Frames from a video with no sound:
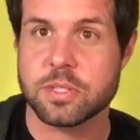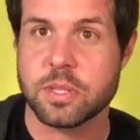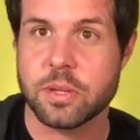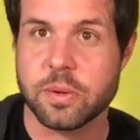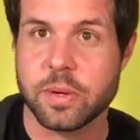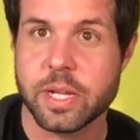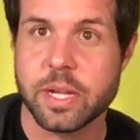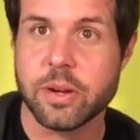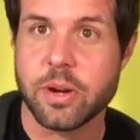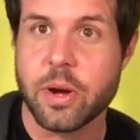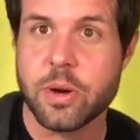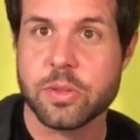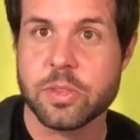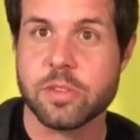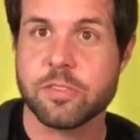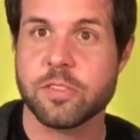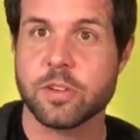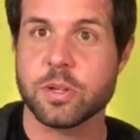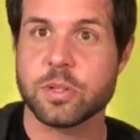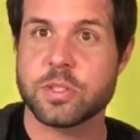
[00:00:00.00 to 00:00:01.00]
So here are
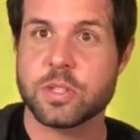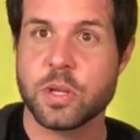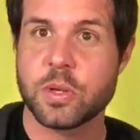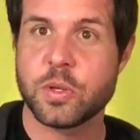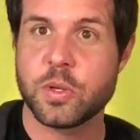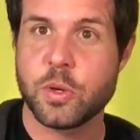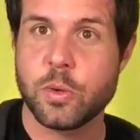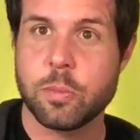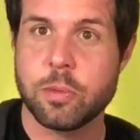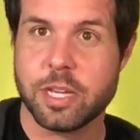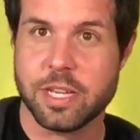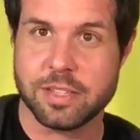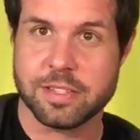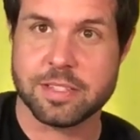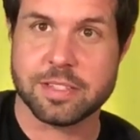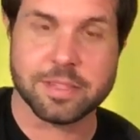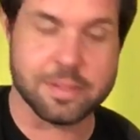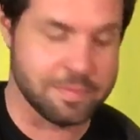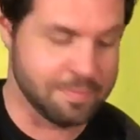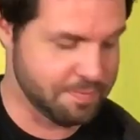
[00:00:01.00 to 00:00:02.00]
the first two
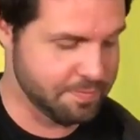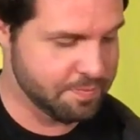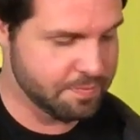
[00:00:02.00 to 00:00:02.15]
bits.